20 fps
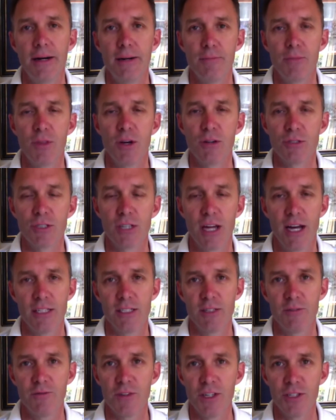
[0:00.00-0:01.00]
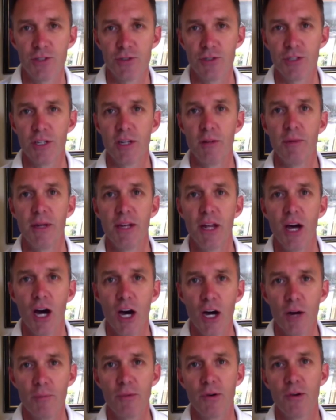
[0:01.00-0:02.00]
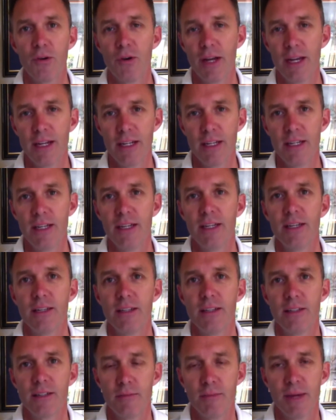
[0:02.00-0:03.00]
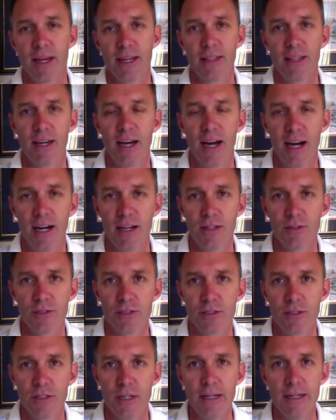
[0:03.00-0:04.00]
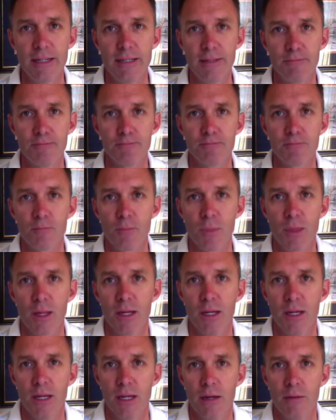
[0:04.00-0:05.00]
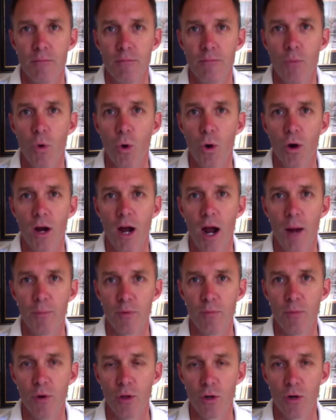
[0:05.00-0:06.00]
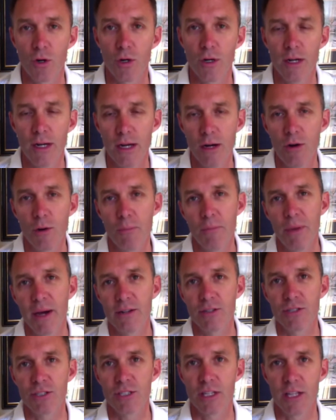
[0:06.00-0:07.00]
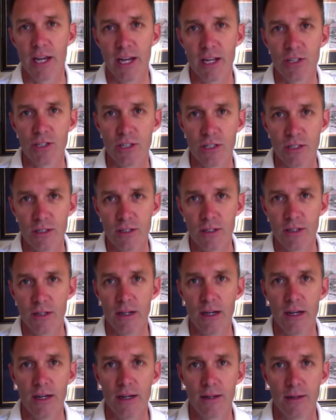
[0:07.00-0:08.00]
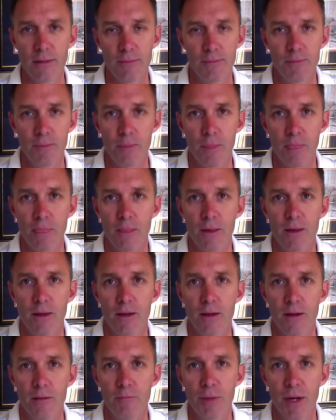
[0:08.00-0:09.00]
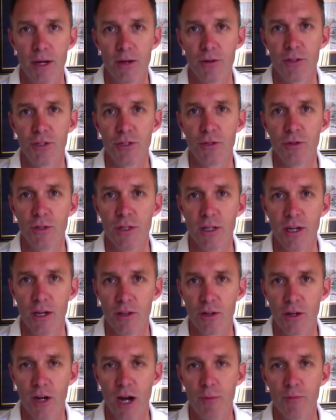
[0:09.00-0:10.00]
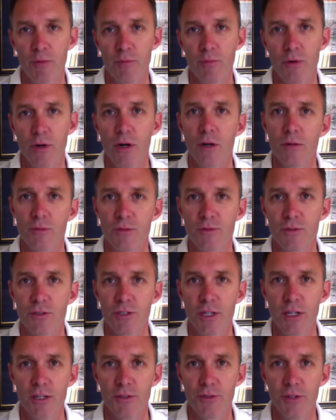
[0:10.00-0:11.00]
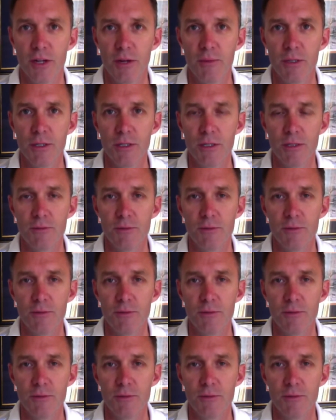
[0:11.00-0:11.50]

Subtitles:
Those kinds of features that have been upgraded to make the house more comparable or better selection compared to the other comparable homes for sale in your neighborhood.